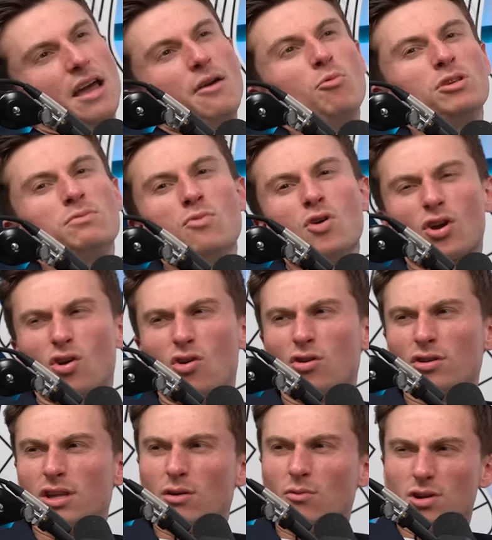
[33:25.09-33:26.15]
it was more
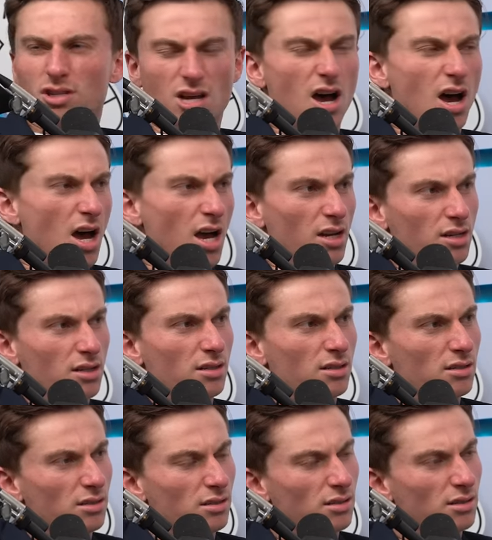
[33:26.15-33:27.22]
cold than it was hot.
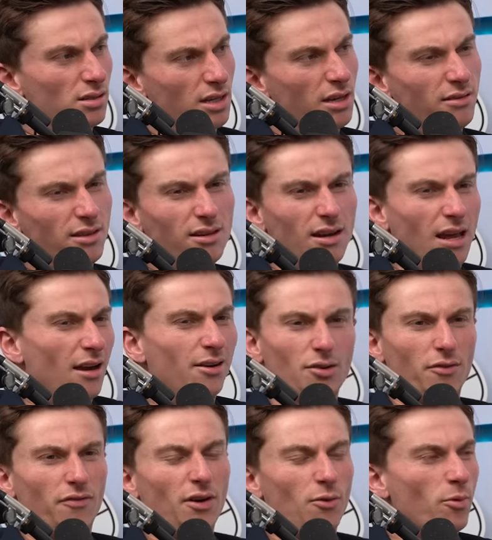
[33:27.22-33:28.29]
It didn't I don't know,
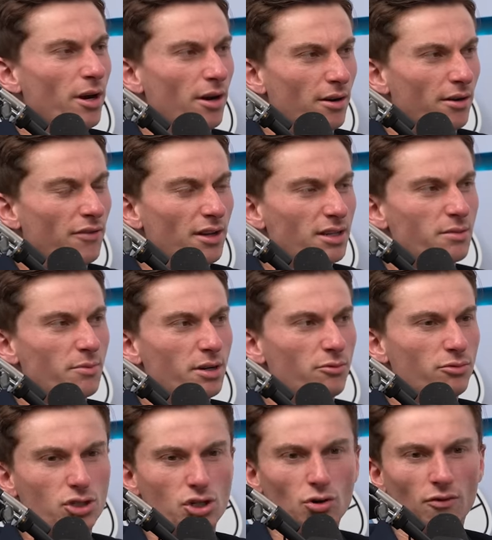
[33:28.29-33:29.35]
it felt weird. It felt like somebody
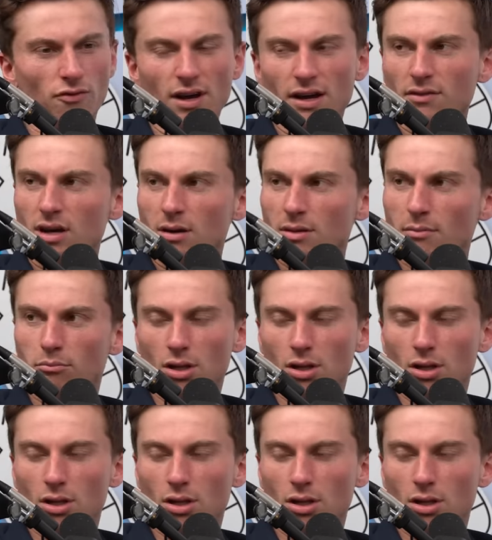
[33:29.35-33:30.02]
was chewing five gum and